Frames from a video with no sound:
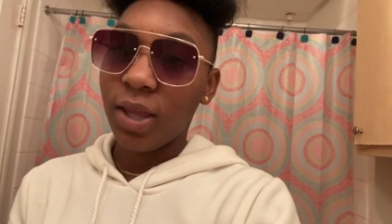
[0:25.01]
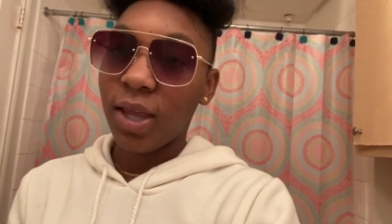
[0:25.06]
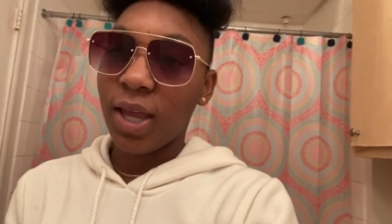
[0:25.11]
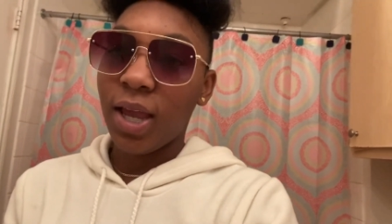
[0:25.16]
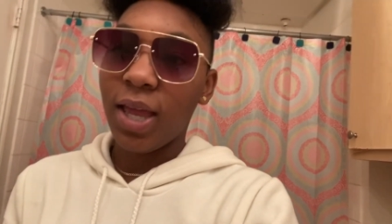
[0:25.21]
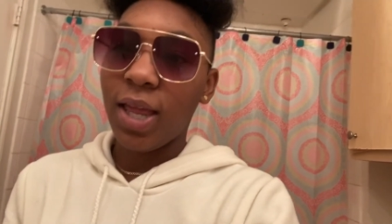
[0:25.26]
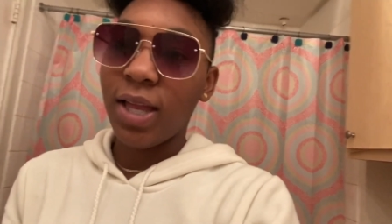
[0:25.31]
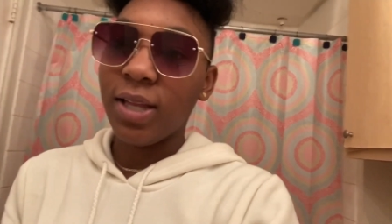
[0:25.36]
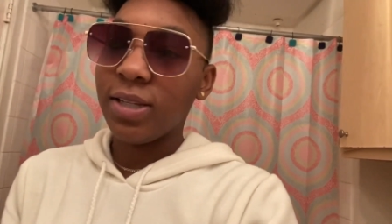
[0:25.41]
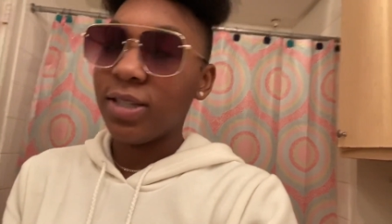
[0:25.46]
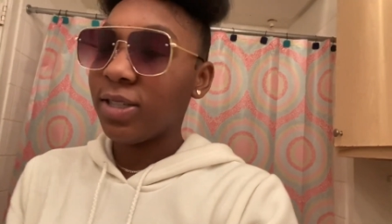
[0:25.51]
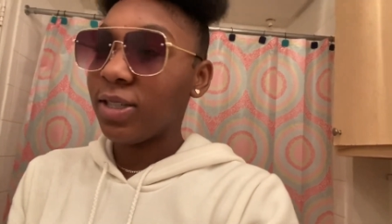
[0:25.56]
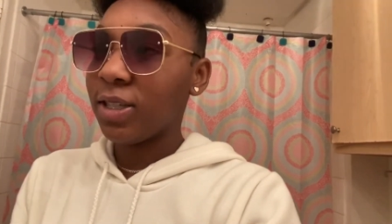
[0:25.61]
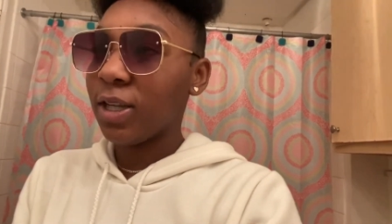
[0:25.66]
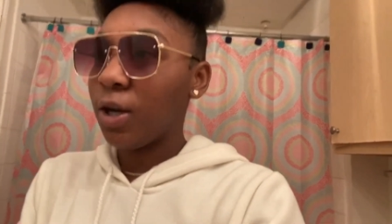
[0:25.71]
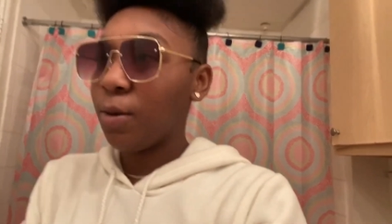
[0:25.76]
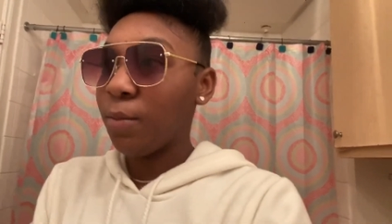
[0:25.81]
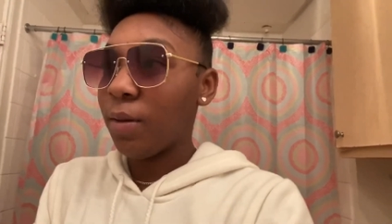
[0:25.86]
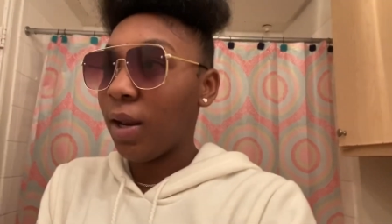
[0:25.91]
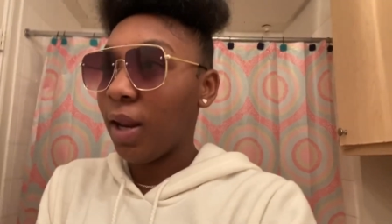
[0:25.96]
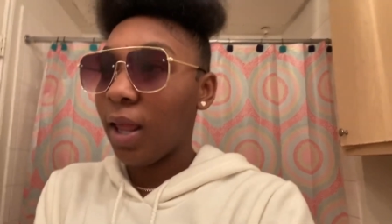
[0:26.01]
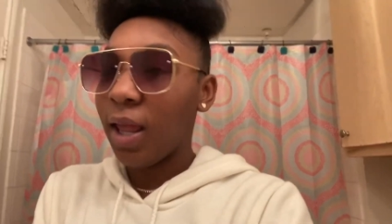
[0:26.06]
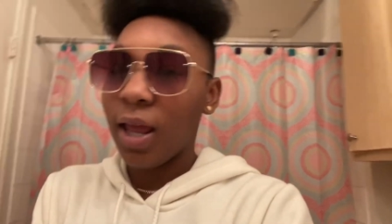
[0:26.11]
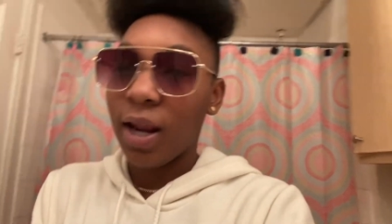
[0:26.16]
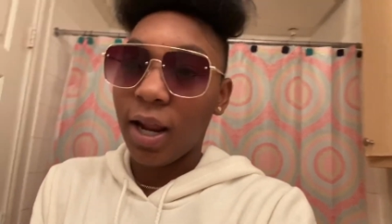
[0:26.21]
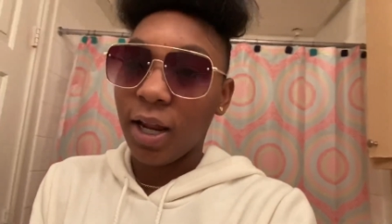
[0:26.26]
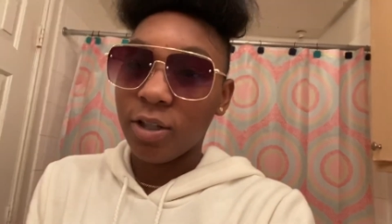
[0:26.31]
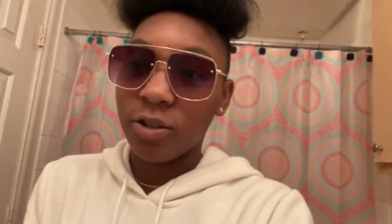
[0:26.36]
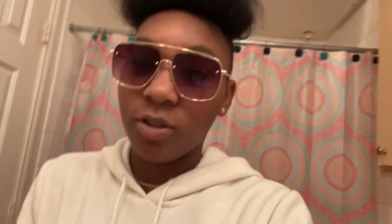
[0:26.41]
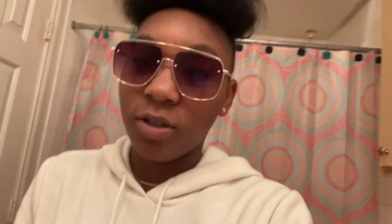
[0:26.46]
and it just coming in
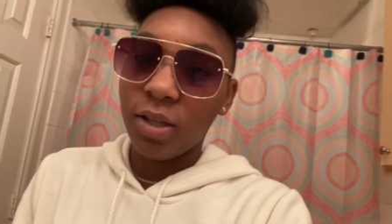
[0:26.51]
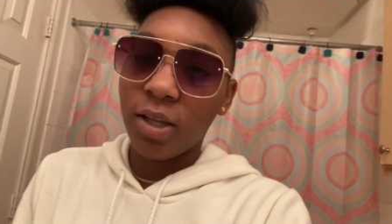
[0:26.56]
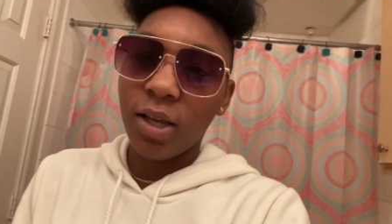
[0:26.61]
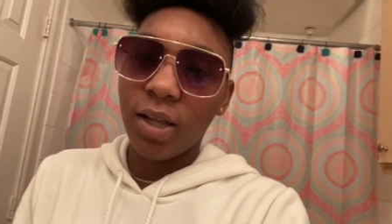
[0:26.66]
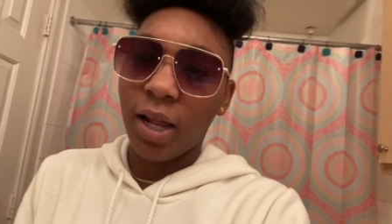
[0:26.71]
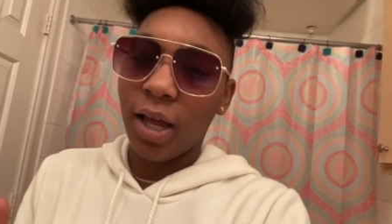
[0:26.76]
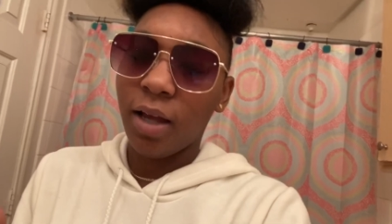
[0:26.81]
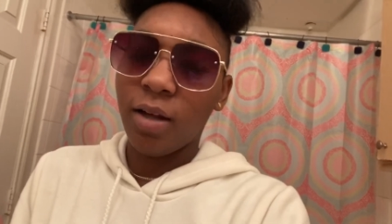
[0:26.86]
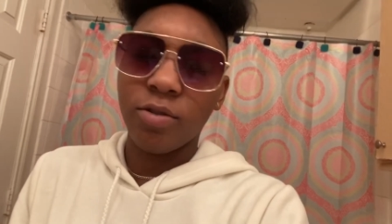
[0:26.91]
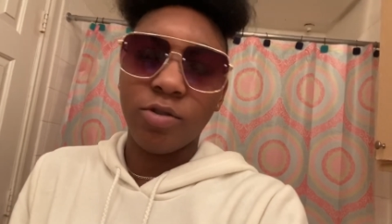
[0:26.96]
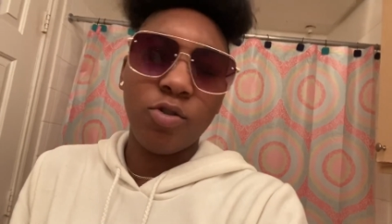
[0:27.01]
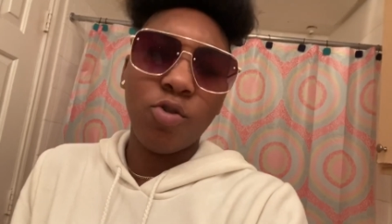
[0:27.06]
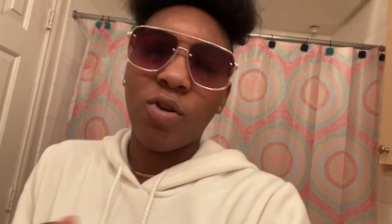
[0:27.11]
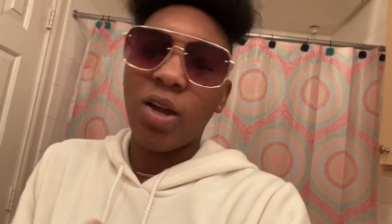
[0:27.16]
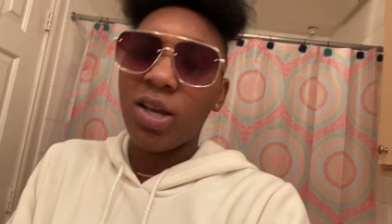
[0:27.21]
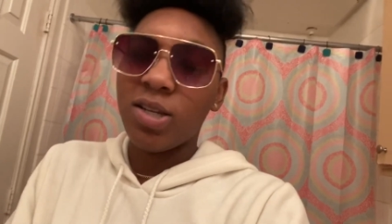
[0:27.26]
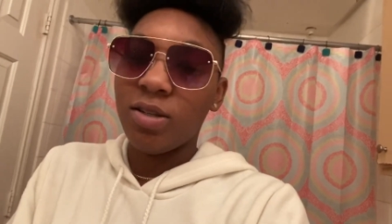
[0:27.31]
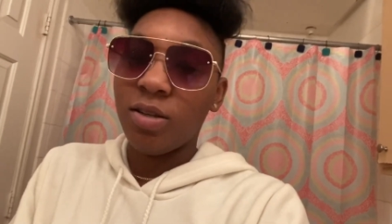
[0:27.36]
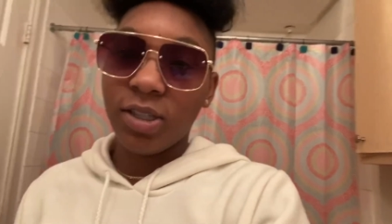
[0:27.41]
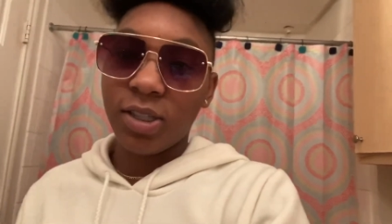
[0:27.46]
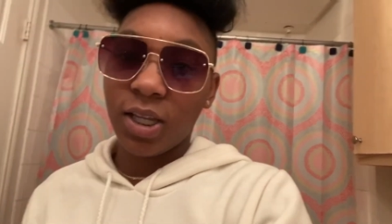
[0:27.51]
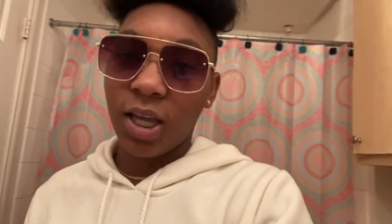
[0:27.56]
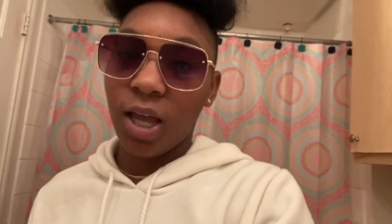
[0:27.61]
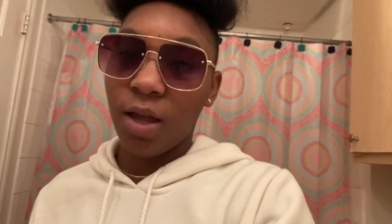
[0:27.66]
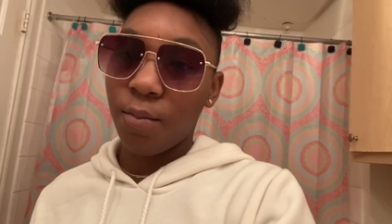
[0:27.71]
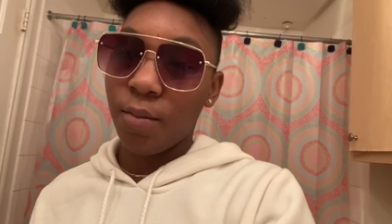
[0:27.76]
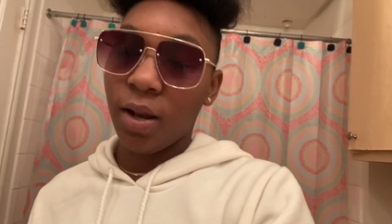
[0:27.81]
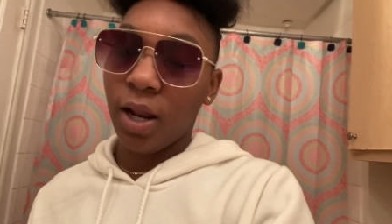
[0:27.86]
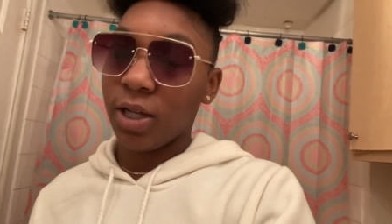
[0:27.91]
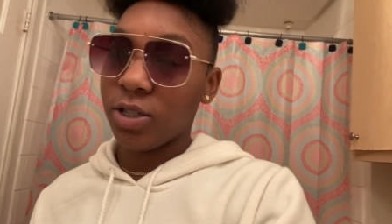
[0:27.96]
like like two days it just
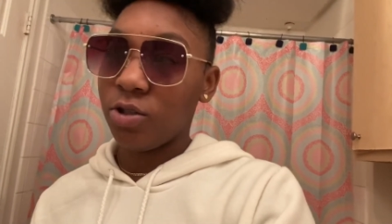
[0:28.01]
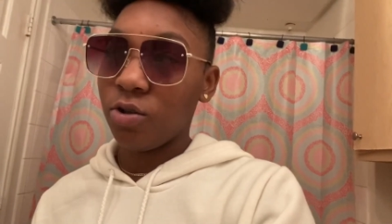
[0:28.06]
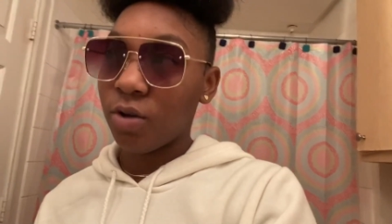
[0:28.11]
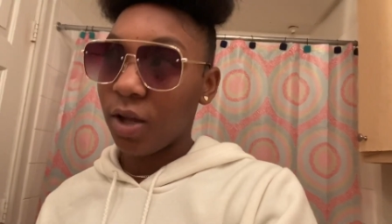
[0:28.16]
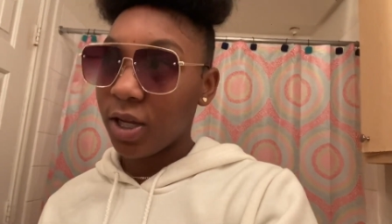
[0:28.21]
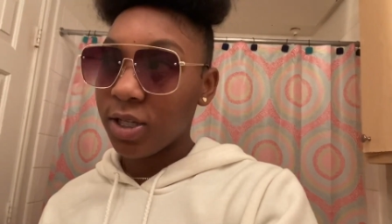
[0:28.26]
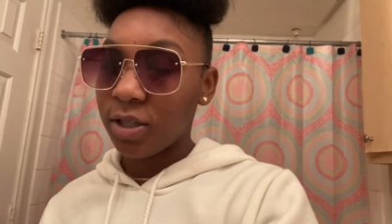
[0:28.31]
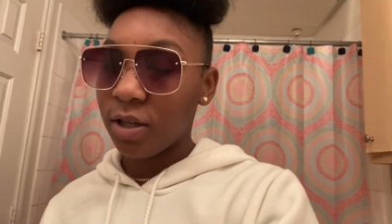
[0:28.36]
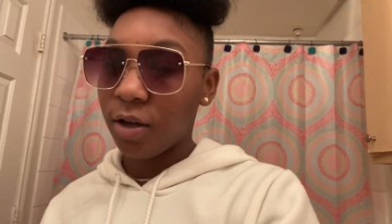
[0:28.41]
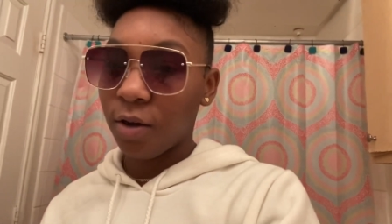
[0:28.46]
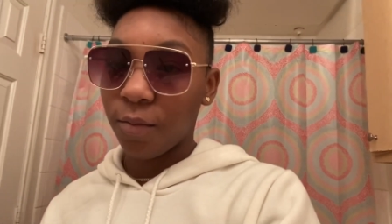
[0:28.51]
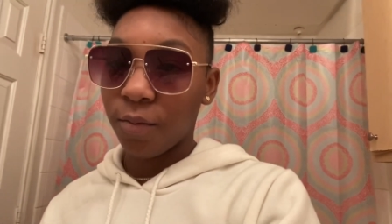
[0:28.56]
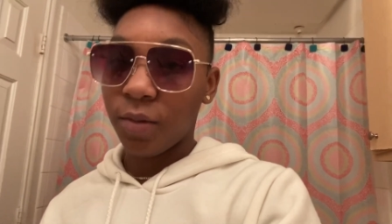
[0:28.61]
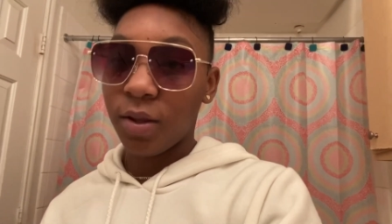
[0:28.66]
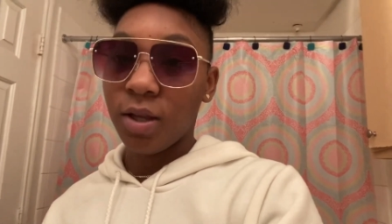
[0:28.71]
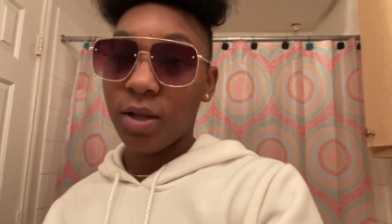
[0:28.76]
came in like two days ago